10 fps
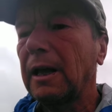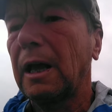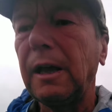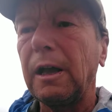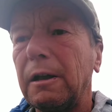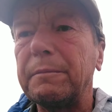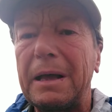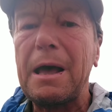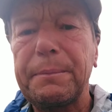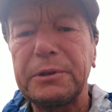
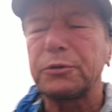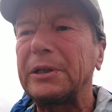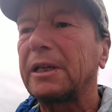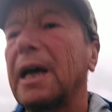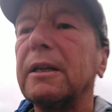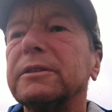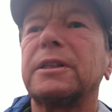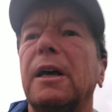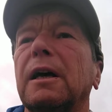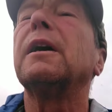um, happened to
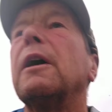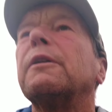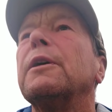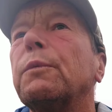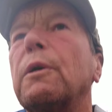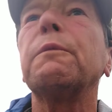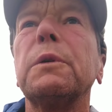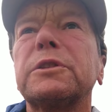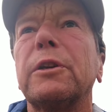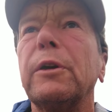encounter where I
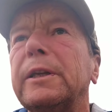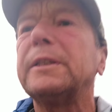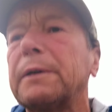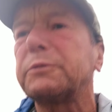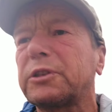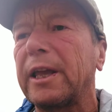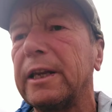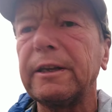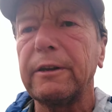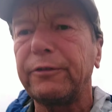was going to end up
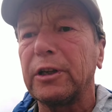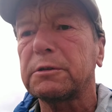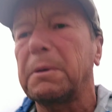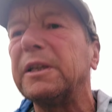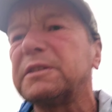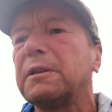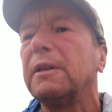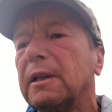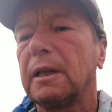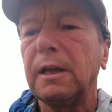staying in the first place,
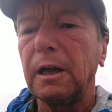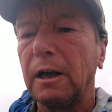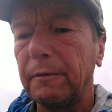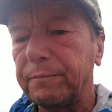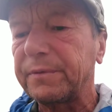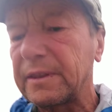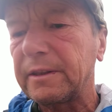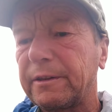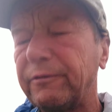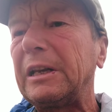um,
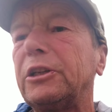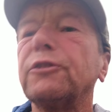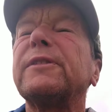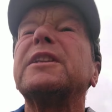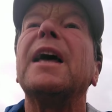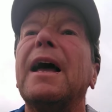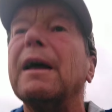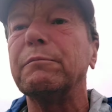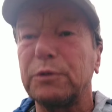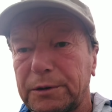the village of the
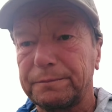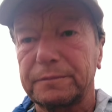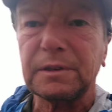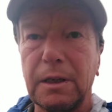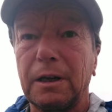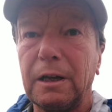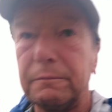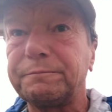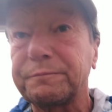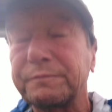damned.
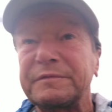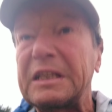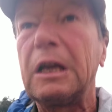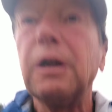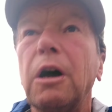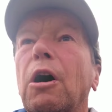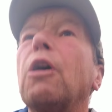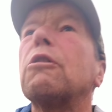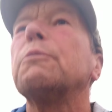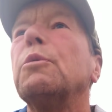Um,
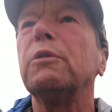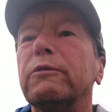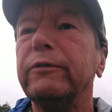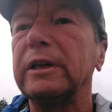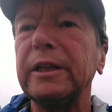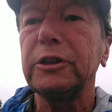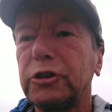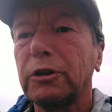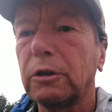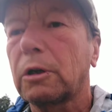horrible little
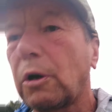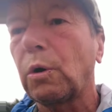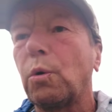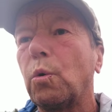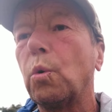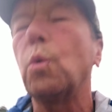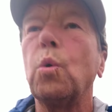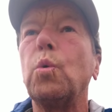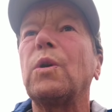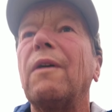village
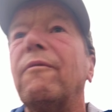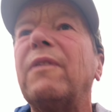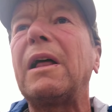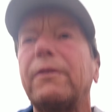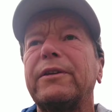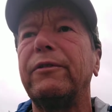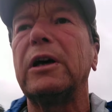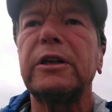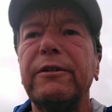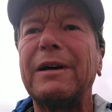called
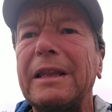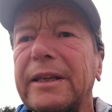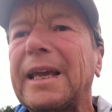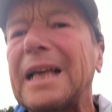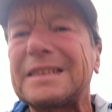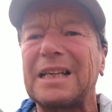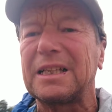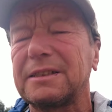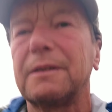Valverde Valdecasa,